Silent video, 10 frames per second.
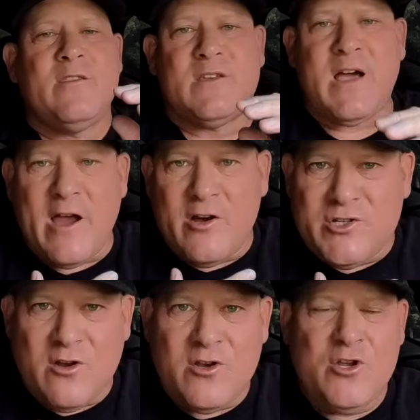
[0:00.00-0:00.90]
the
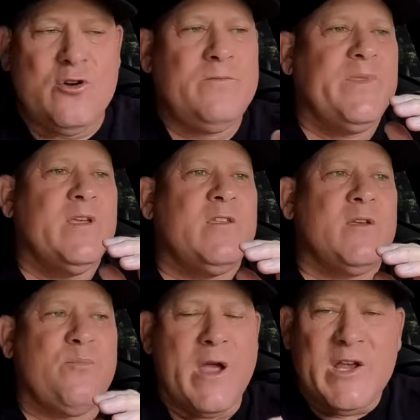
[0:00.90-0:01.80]
tires are new
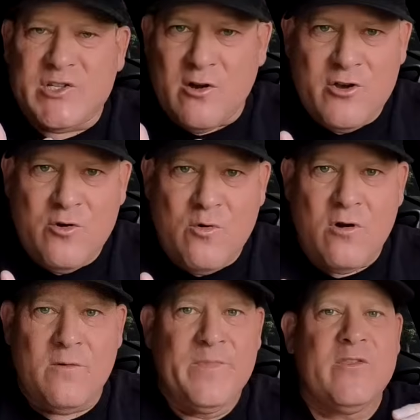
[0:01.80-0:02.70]
the brakes are
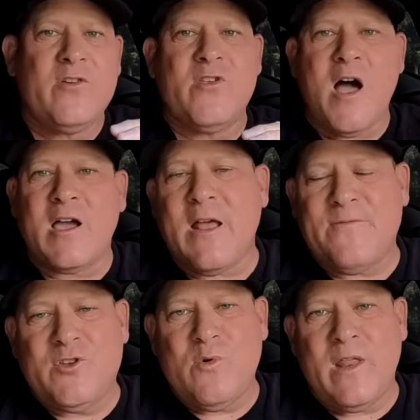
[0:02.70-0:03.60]
newer they're not going to
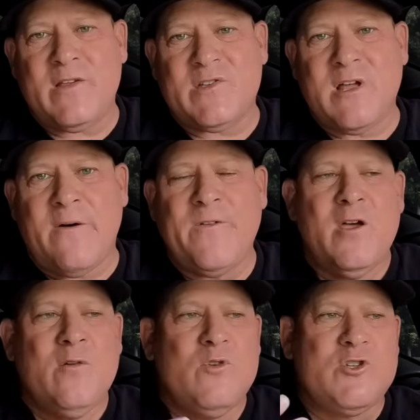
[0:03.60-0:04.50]
have to do any of that stuff
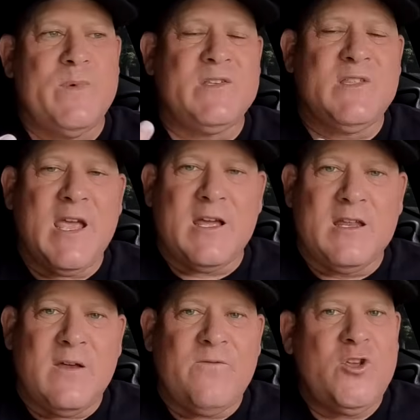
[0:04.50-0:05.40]
which means they can
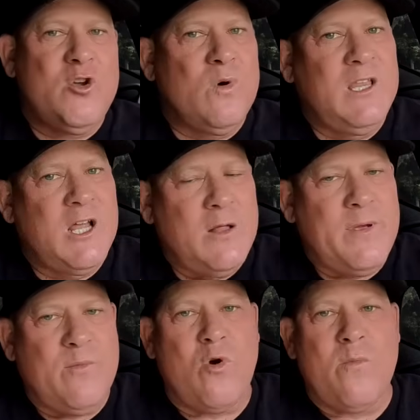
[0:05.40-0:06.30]
give you a little
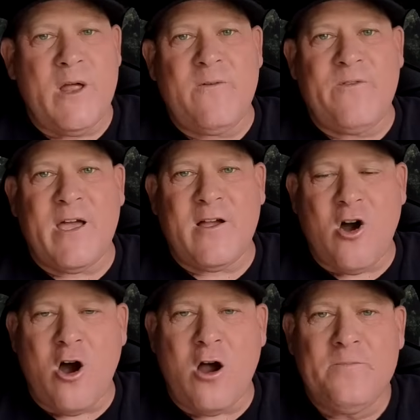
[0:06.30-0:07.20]
bit more money for that
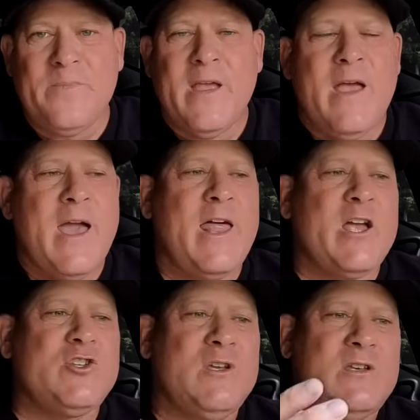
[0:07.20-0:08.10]
car and
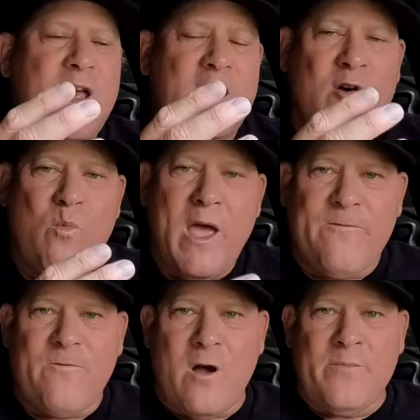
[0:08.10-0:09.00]
actually take away
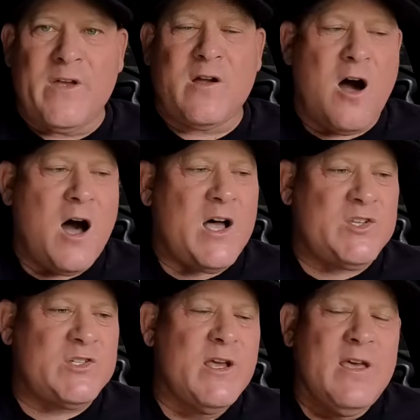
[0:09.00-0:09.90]
from the
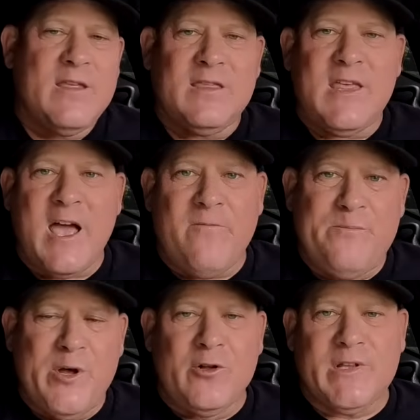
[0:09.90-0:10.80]
cost that they
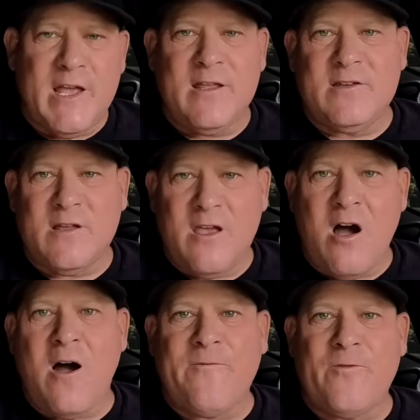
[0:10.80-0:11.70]
have built into the
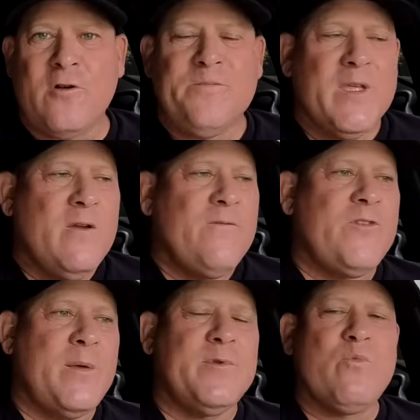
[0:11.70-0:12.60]
offer
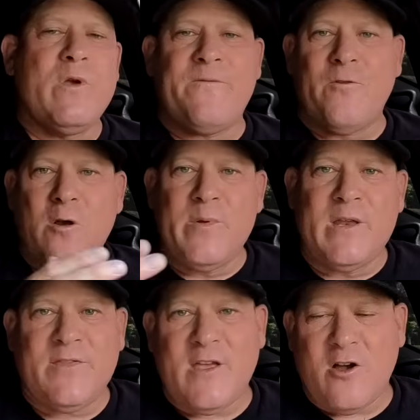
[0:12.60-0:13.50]
for them to refurb and
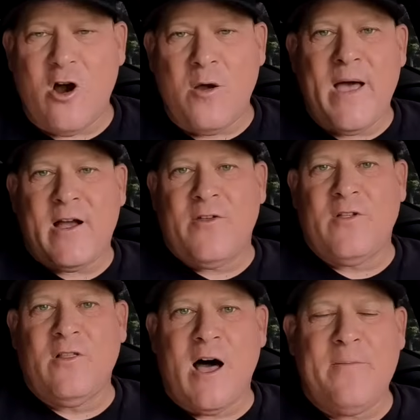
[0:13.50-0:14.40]
get that car back on
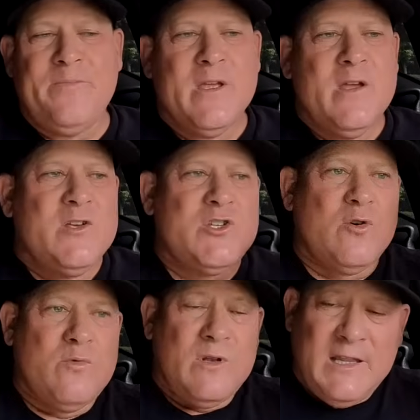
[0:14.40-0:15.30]
the lot
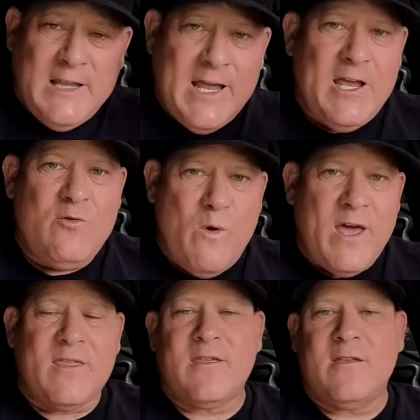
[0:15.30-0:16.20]
so lead
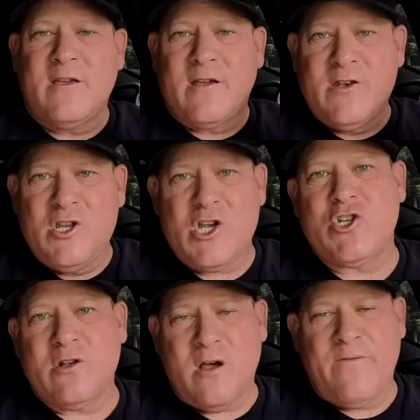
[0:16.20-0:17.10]
with the
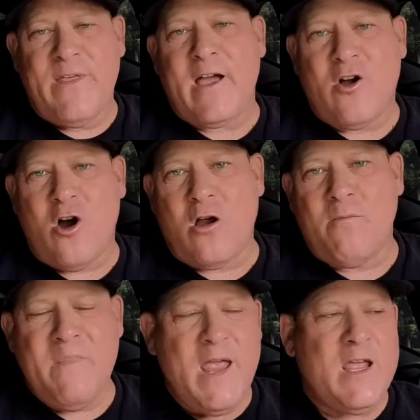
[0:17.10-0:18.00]
condition of that car
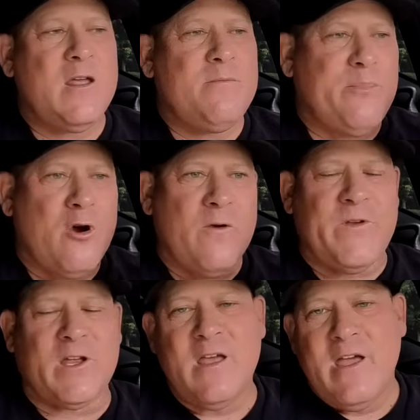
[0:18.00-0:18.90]
make it
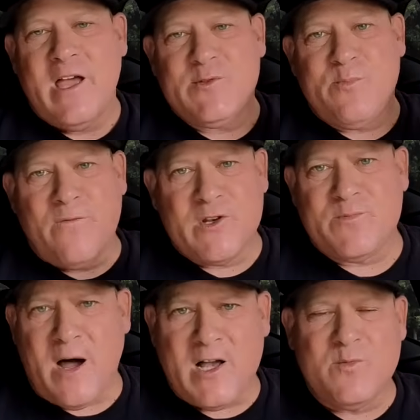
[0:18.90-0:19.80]
perfect as perfect as
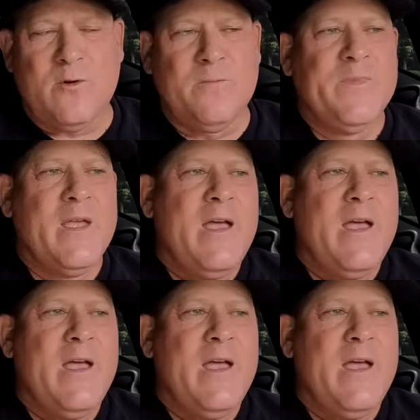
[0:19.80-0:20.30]
possible.